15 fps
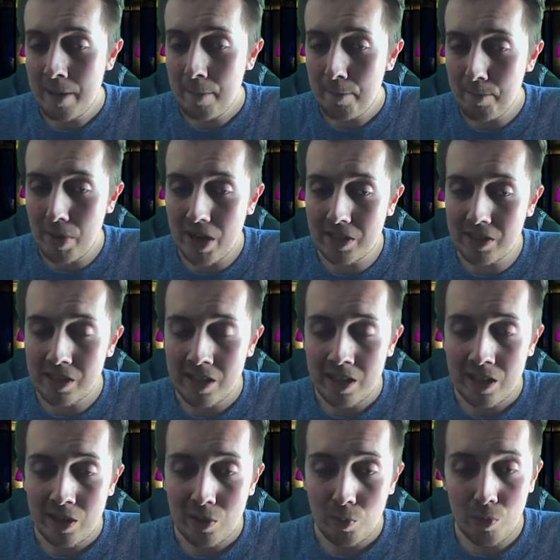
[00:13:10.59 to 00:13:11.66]
But
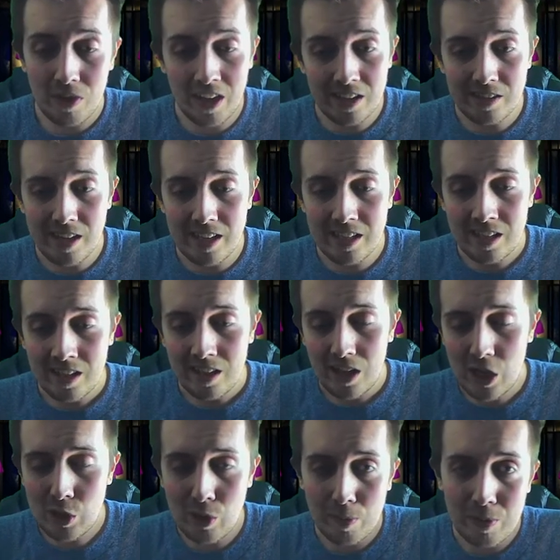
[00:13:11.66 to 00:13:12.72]
with that said, I
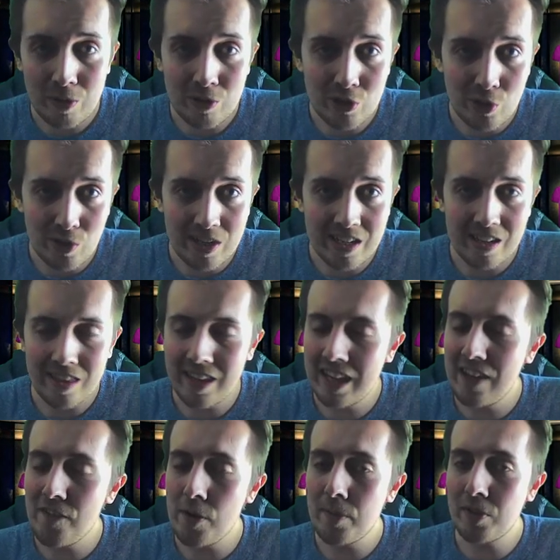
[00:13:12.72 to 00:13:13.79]
do hope you enjoyed. Thank you
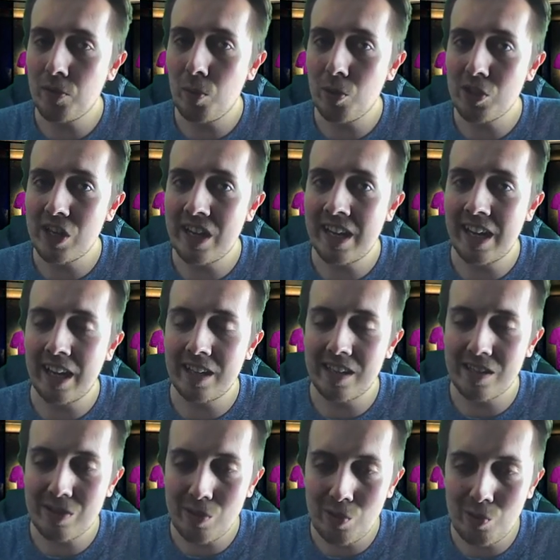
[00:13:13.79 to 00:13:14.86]
very much for watching. And
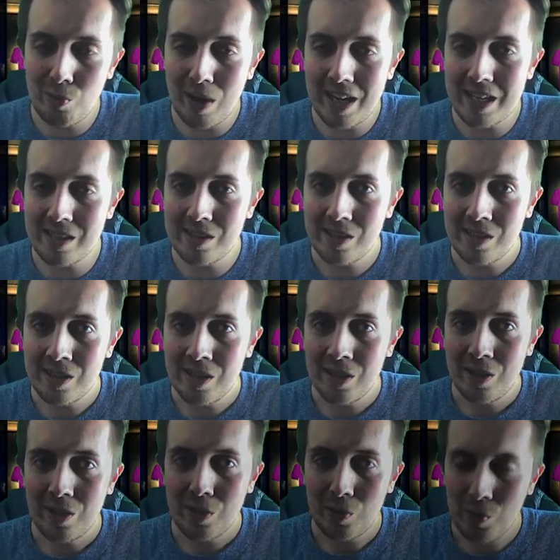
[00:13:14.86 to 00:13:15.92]
as always,
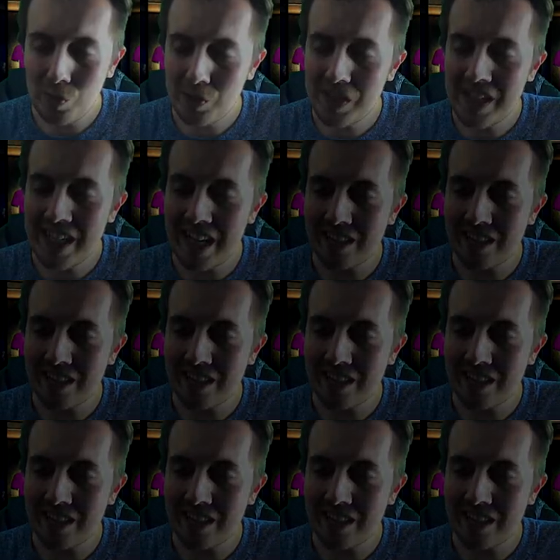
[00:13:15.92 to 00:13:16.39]
we'll see you next